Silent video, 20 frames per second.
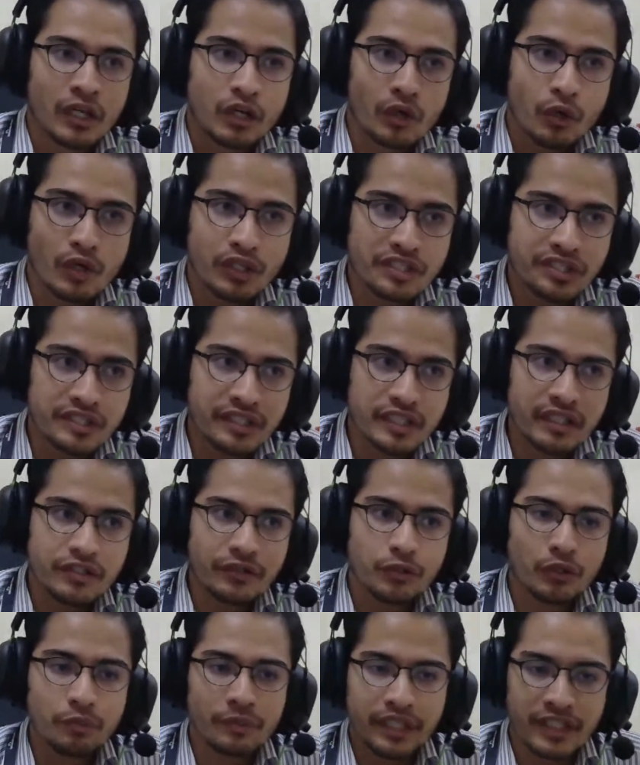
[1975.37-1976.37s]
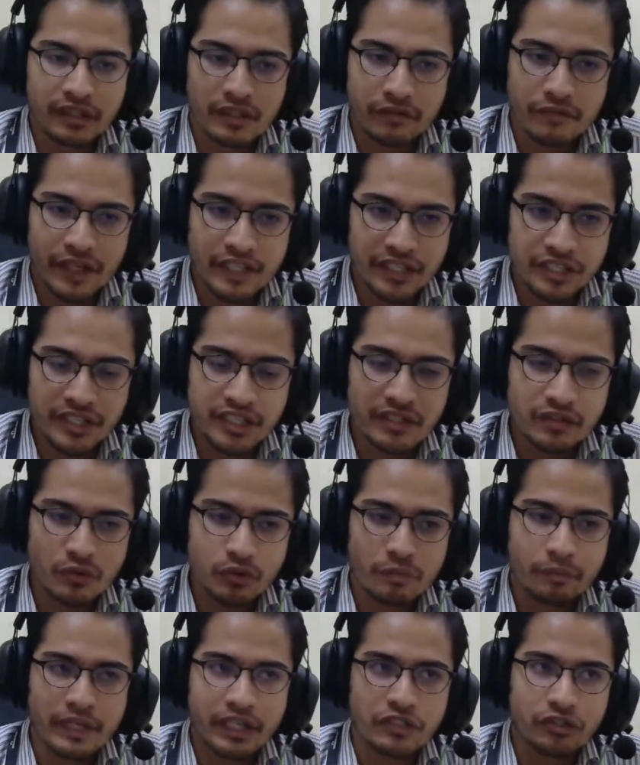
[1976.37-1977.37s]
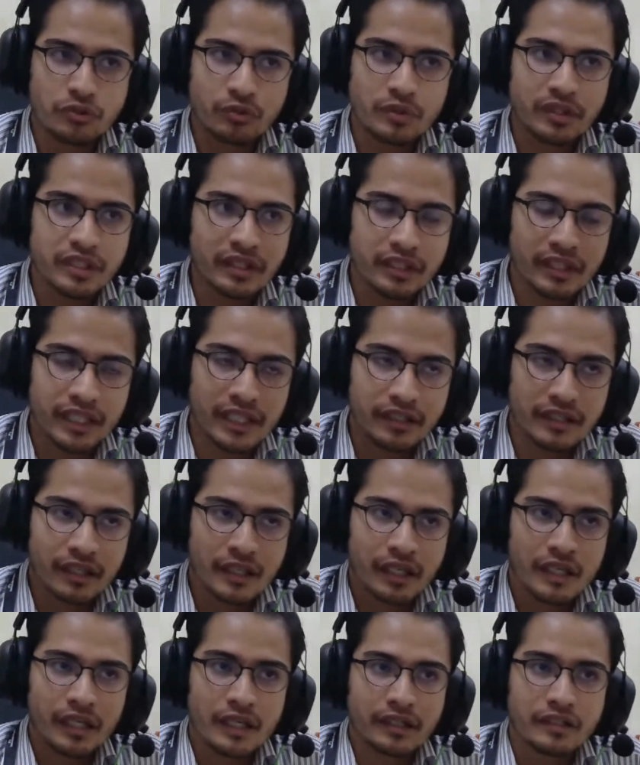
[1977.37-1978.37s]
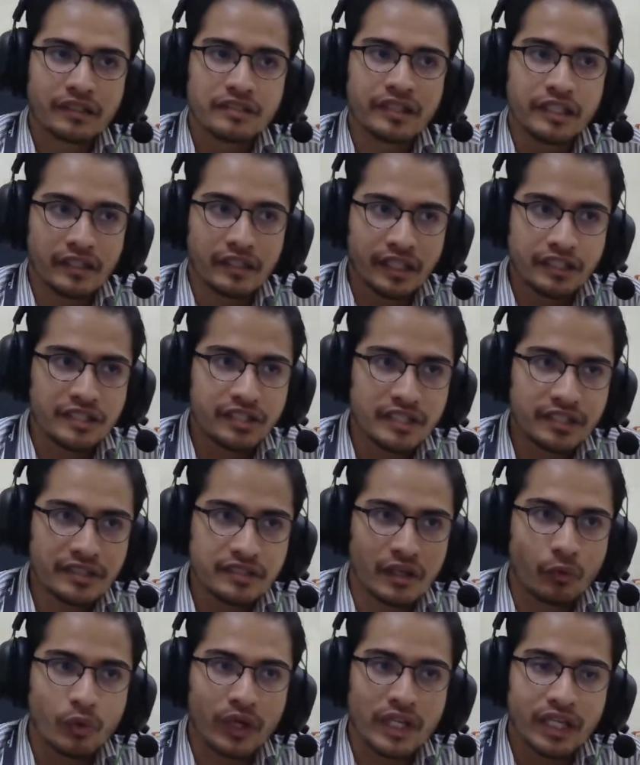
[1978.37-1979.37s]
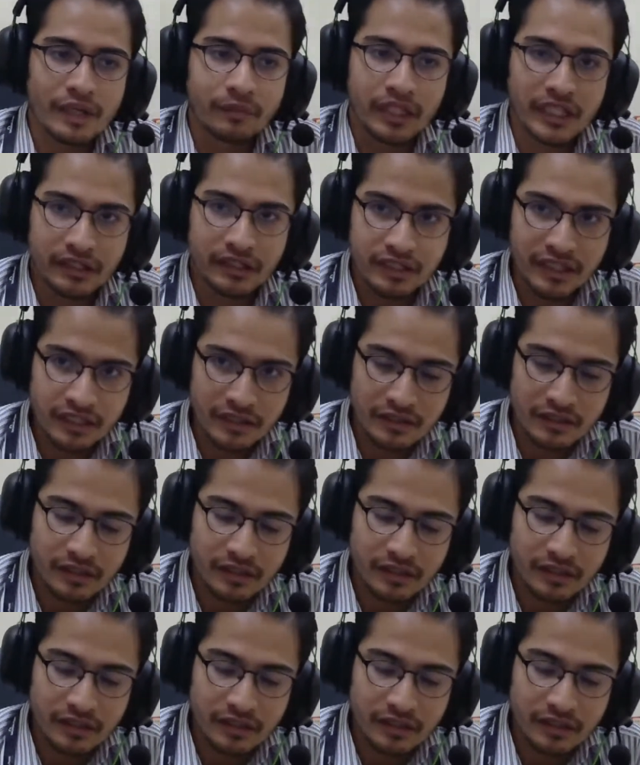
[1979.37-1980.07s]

constant human intervention to make sure that the signatures are well updated